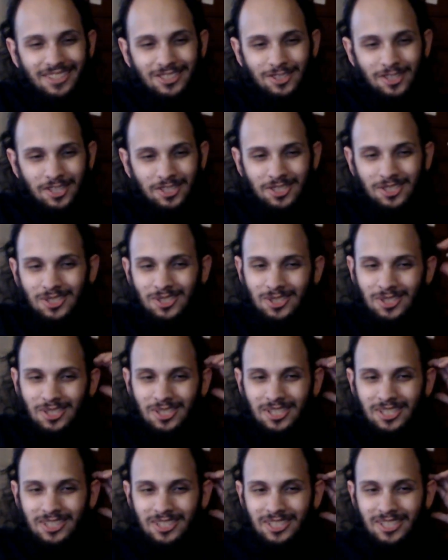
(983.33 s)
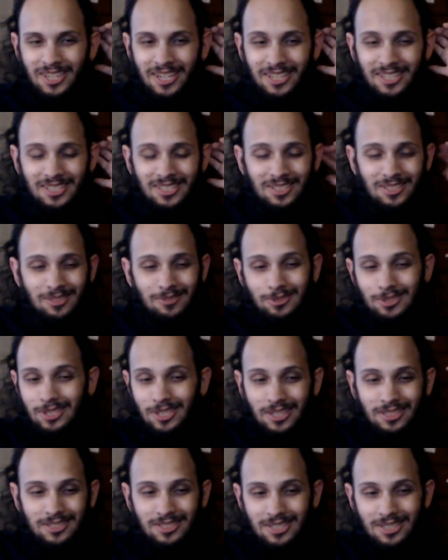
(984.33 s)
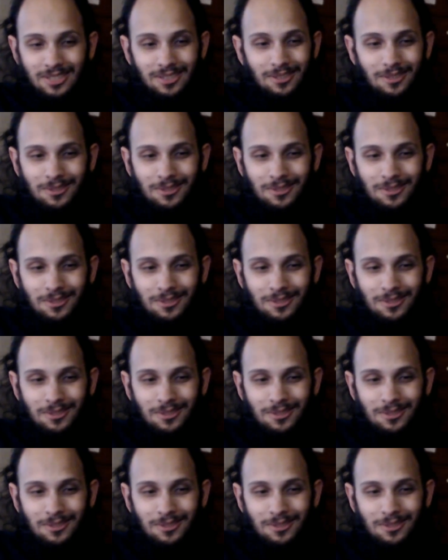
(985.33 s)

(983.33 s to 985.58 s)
Justice League in the 90s, which I did